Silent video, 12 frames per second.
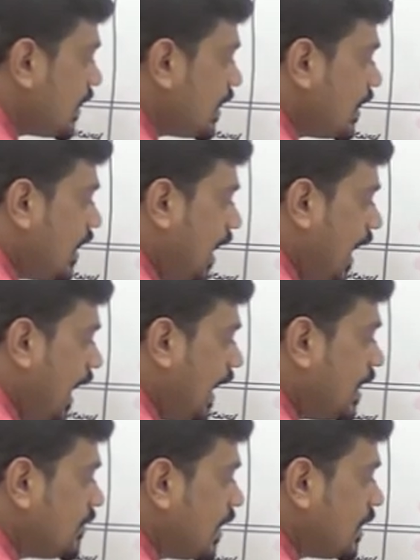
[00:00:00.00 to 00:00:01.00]

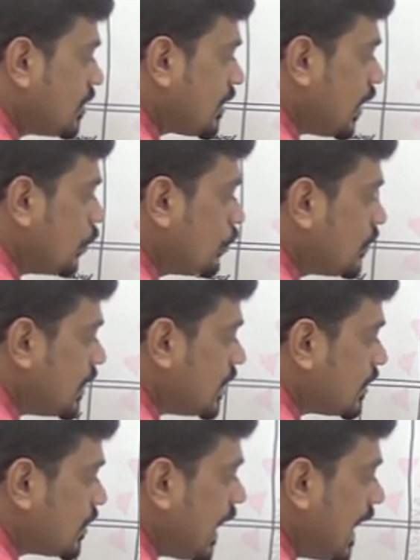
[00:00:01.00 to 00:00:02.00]
and 1,000.
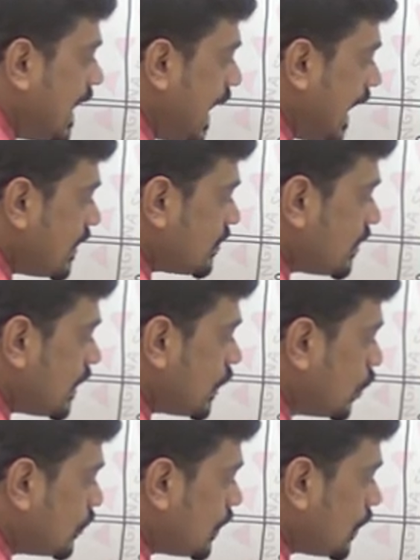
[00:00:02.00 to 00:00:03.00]
I'll add
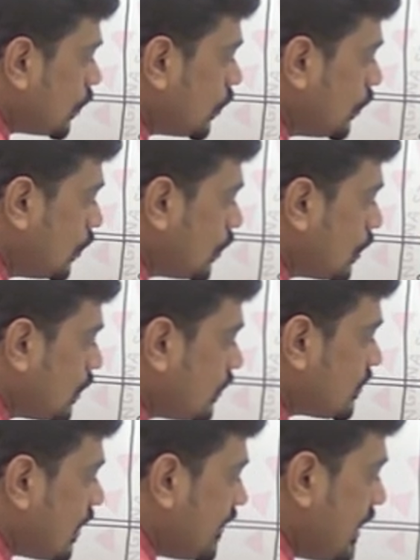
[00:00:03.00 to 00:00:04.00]
0, 0,
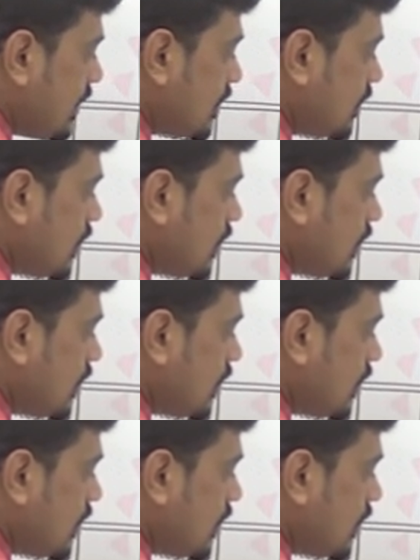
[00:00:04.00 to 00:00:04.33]
7,